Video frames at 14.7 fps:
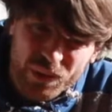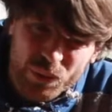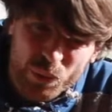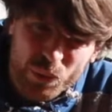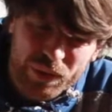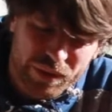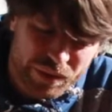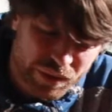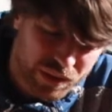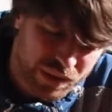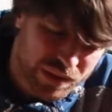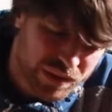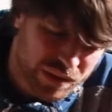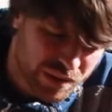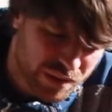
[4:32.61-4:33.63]
with
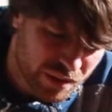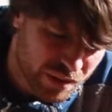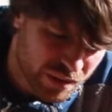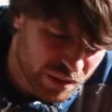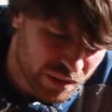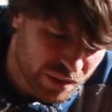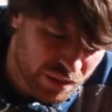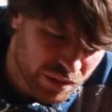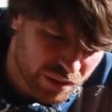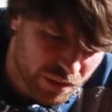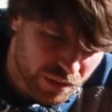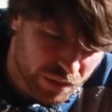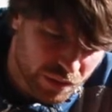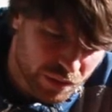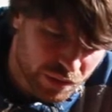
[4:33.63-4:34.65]
these
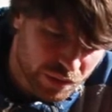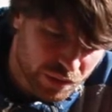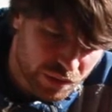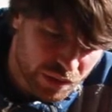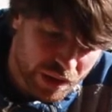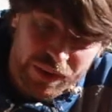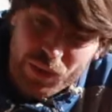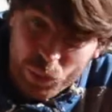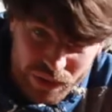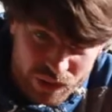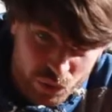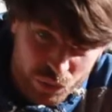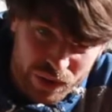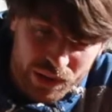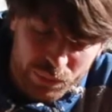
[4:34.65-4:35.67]
otherwise
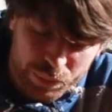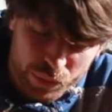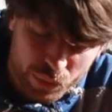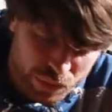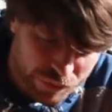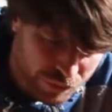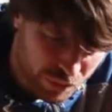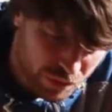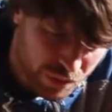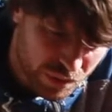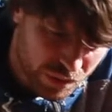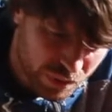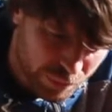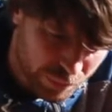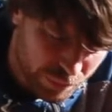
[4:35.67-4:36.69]
really beautiful
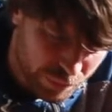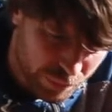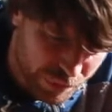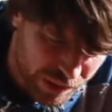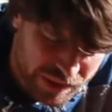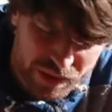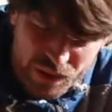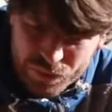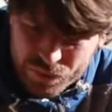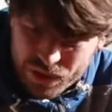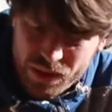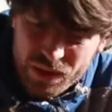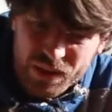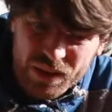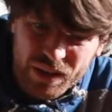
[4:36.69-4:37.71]
pieces of
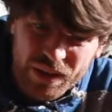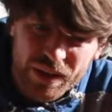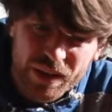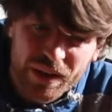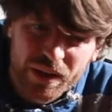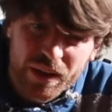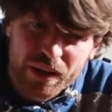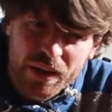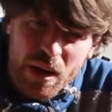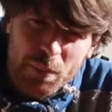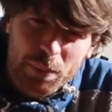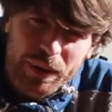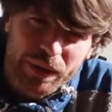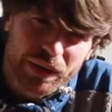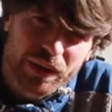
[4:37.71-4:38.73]
gear.
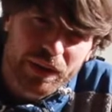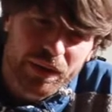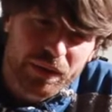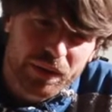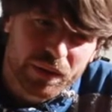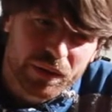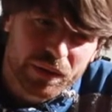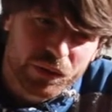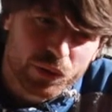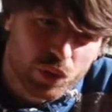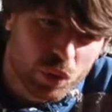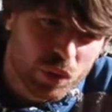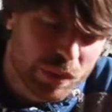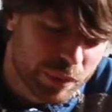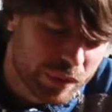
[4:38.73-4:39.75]
But I
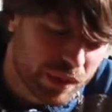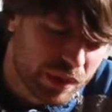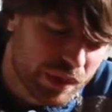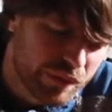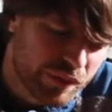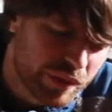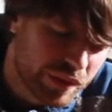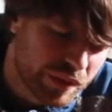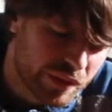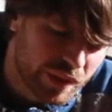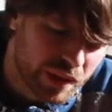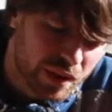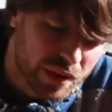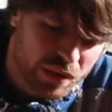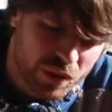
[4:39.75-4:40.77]
truly believe that they
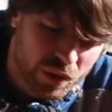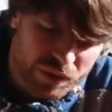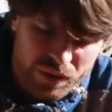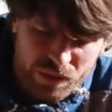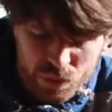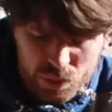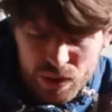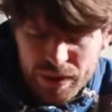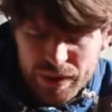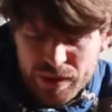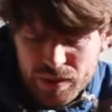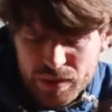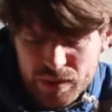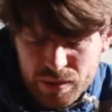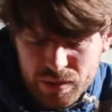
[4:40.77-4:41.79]
are not the
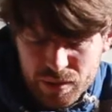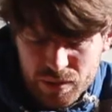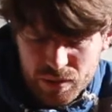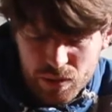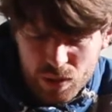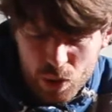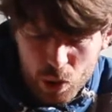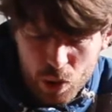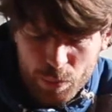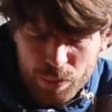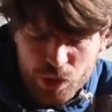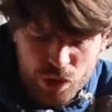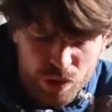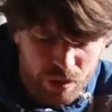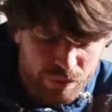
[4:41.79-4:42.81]
right
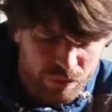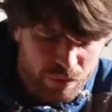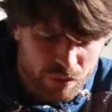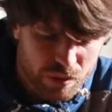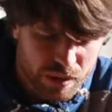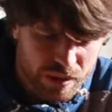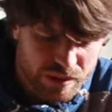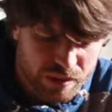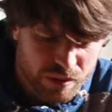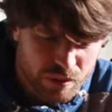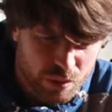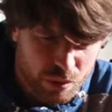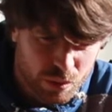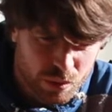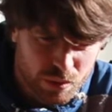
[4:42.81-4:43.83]
option for us
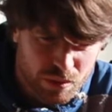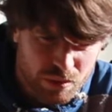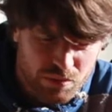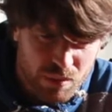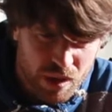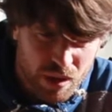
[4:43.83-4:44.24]
to